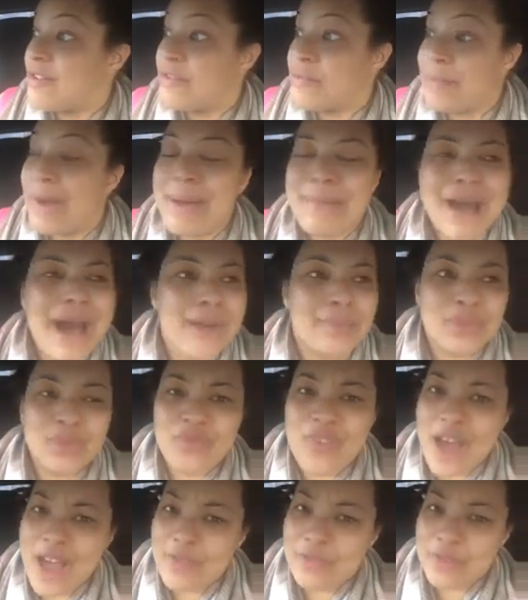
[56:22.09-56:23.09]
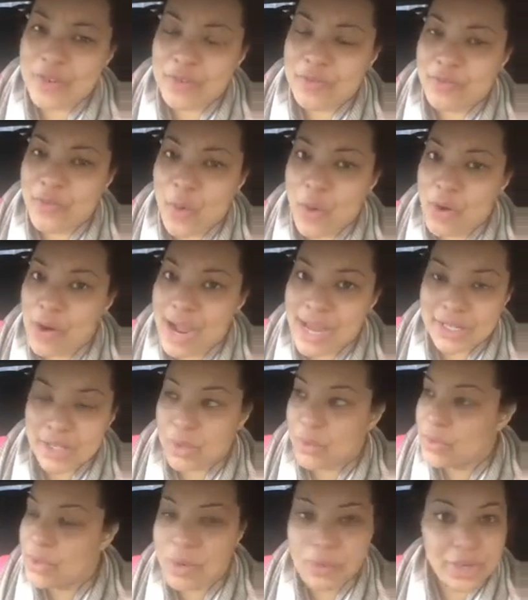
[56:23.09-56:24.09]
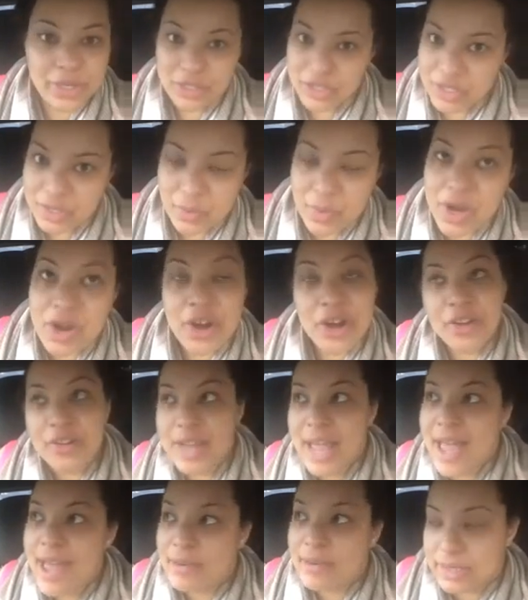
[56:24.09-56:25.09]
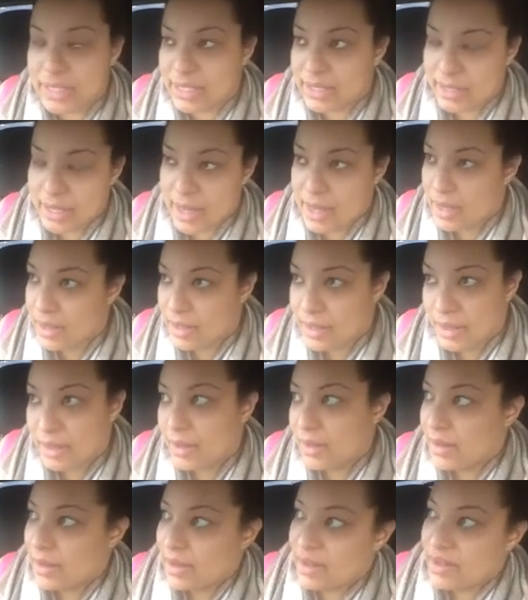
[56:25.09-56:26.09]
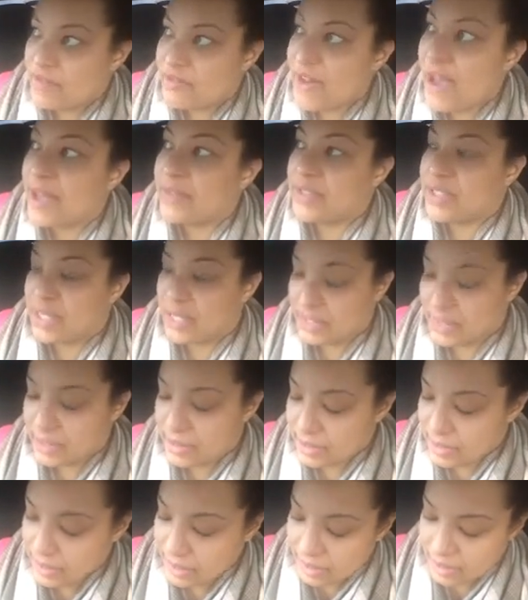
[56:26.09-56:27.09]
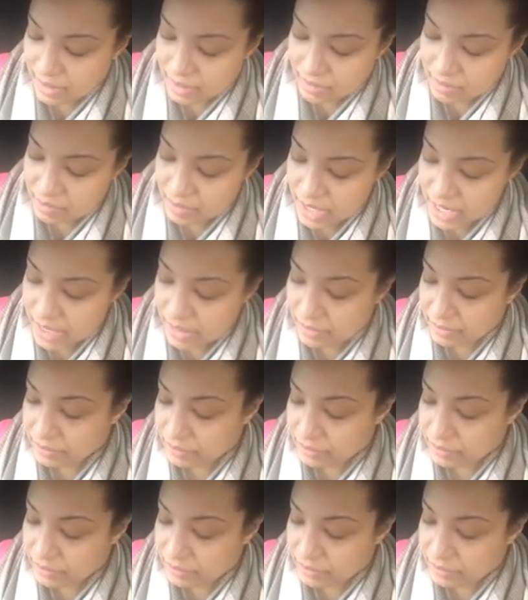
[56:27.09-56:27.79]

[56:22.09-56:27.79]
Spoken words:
My mom's 5'4". I don't know where well, her dad was 5'6", but